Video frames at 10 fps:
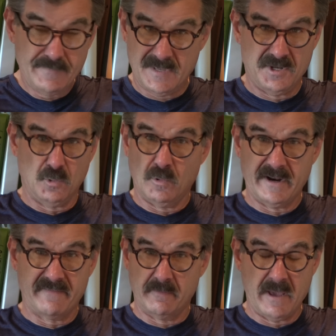into
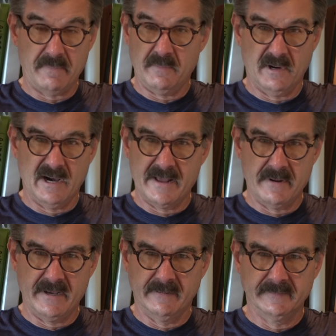whatever may be behind
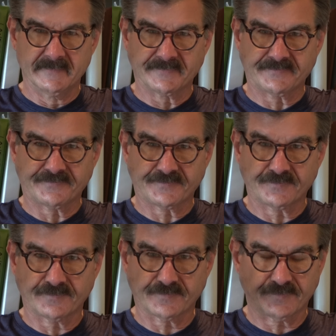me.
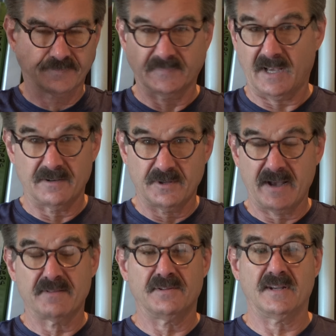I don't know
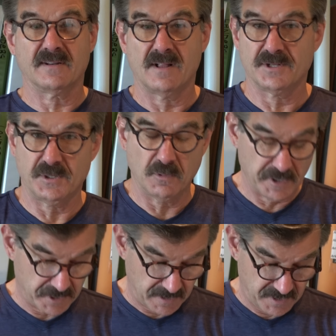how the technology
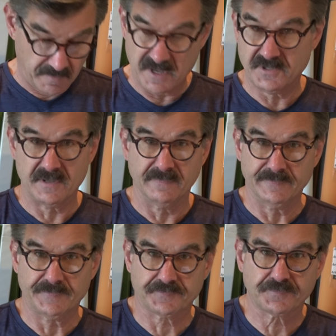works. It's amazing.
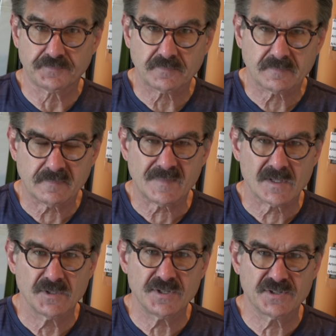
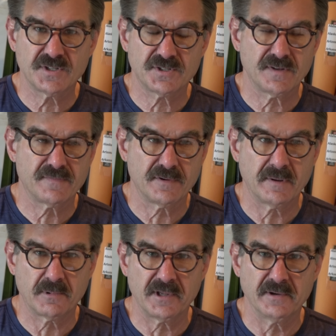It's existed for a
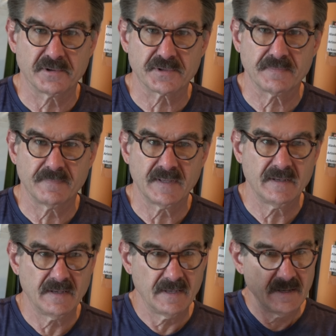number of years.
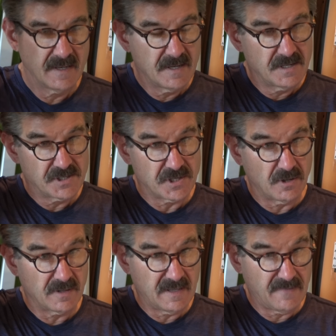
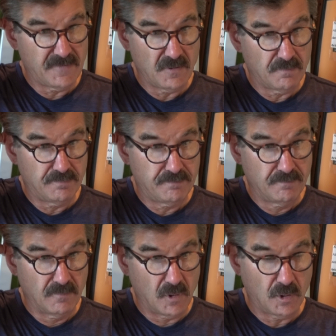So if you
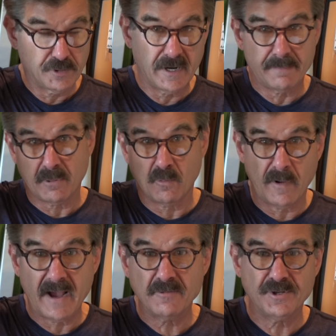hold it up
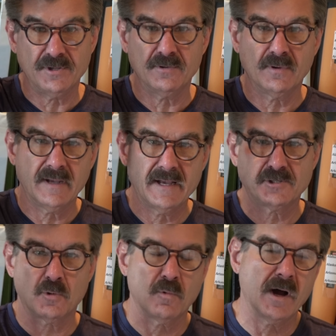around you as
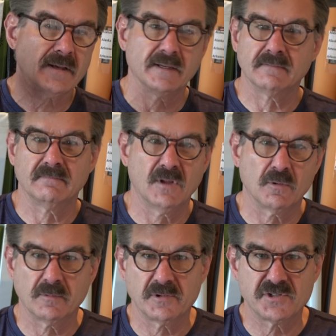you're walking, no
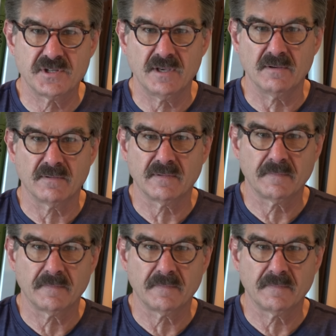one would see you.